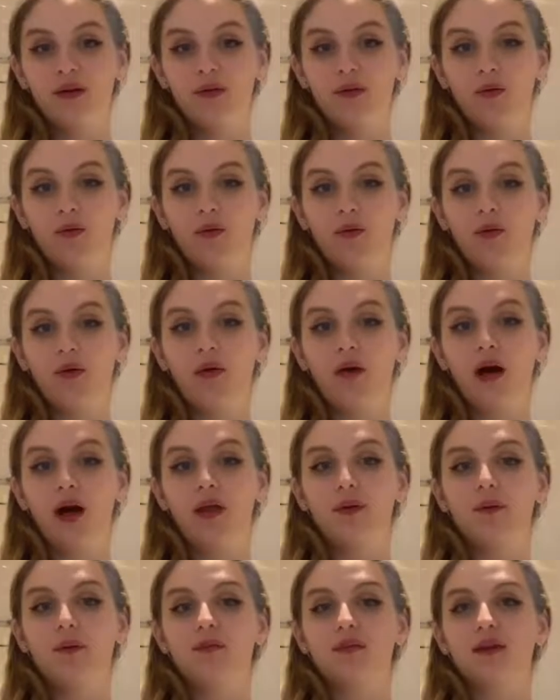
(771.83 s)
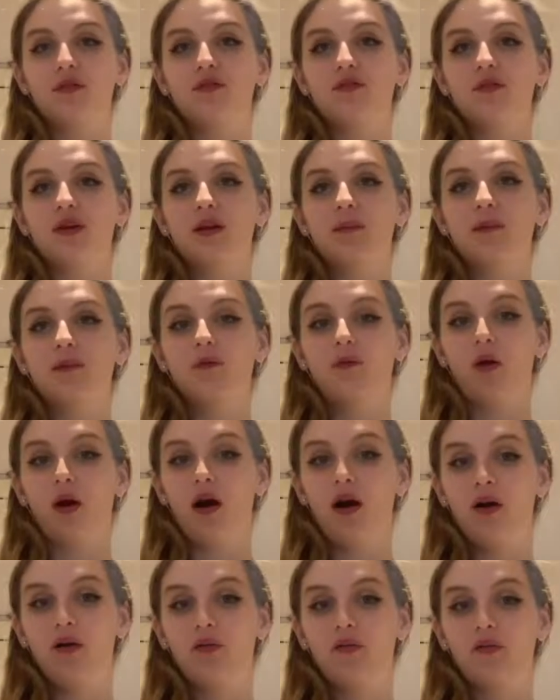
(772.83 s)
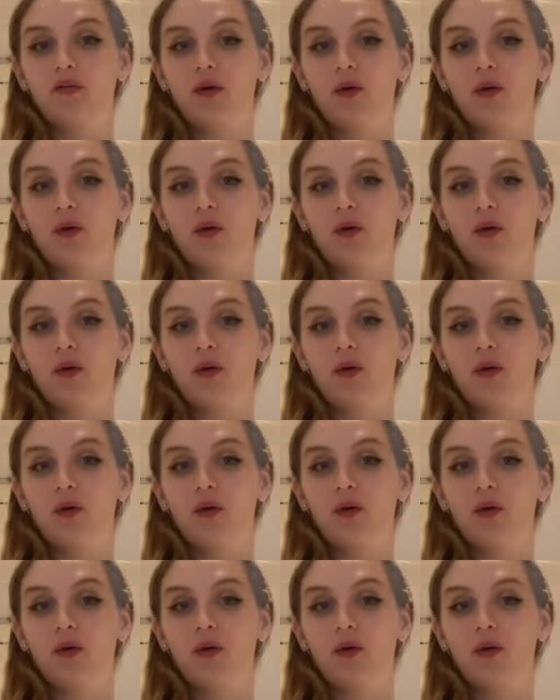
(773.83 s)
or anyone was ever treating me rough,